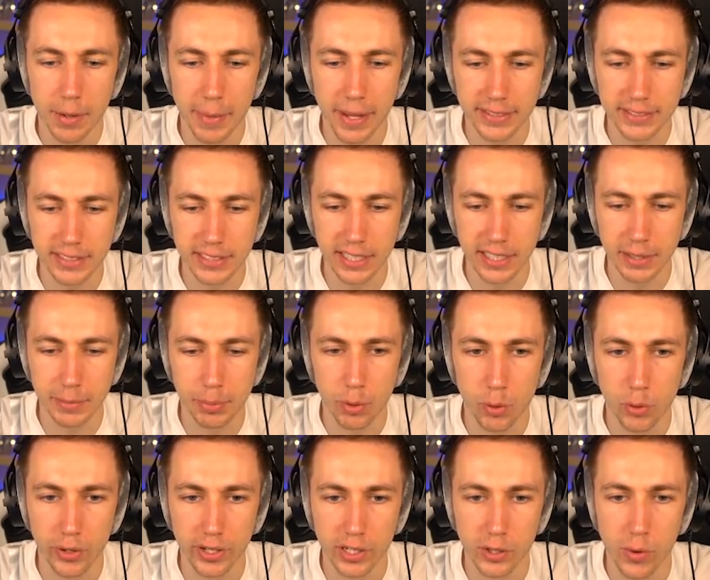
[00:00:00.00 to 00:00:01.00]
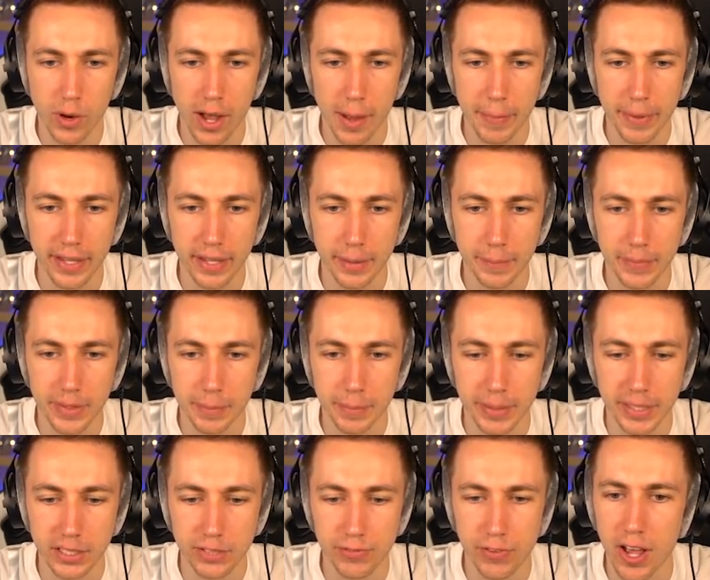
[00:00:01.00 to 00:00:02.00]
I'm accidentally pouring quite a bit.
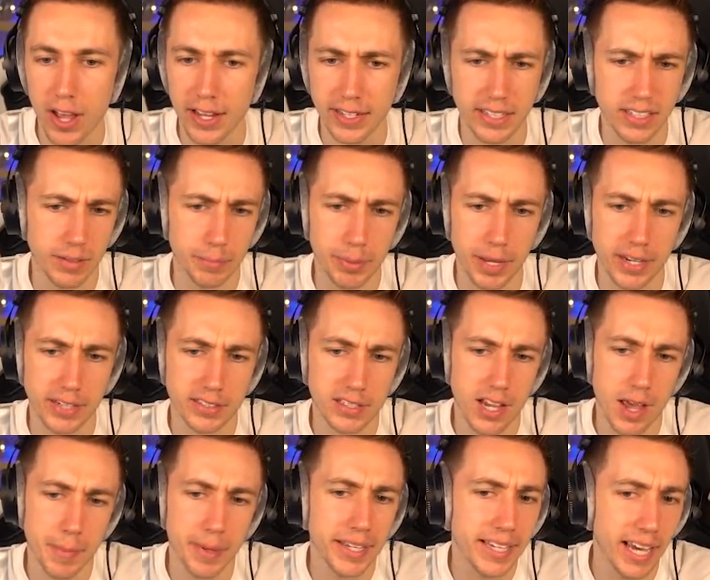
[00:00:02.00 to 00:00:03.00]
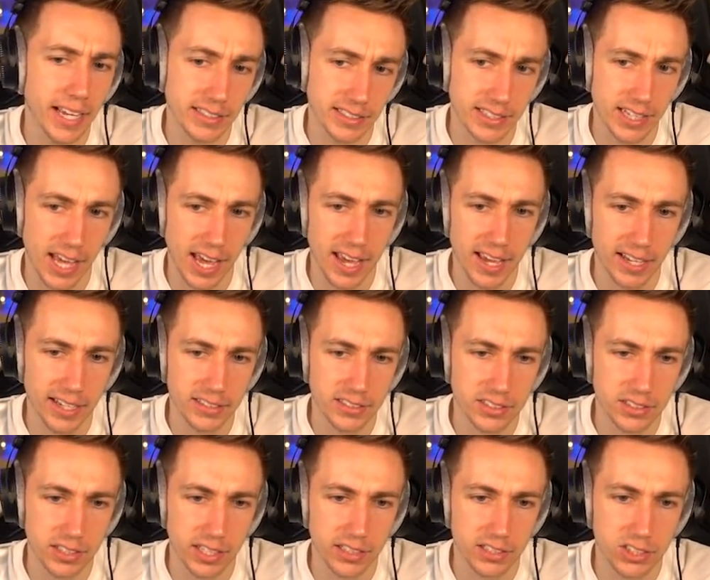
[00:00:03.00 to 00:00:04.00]
But it's fine. By the time it gets there,
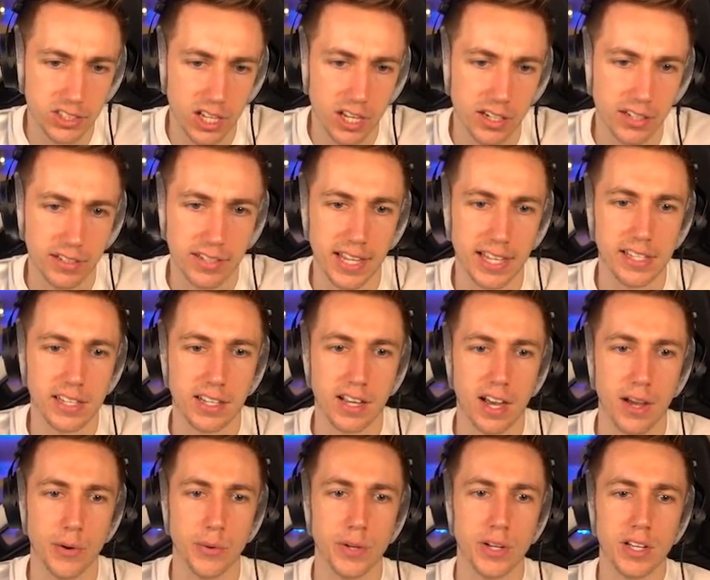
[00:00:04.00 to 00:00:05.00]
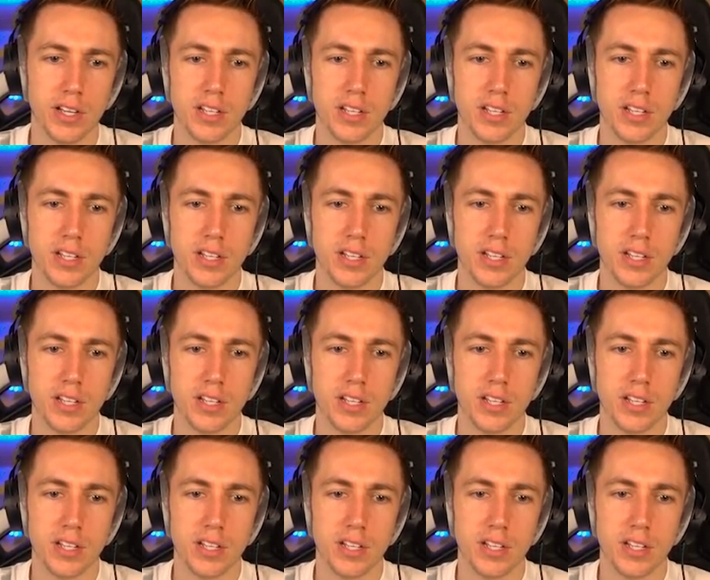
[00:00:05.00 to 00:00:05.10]
it's done. There you go.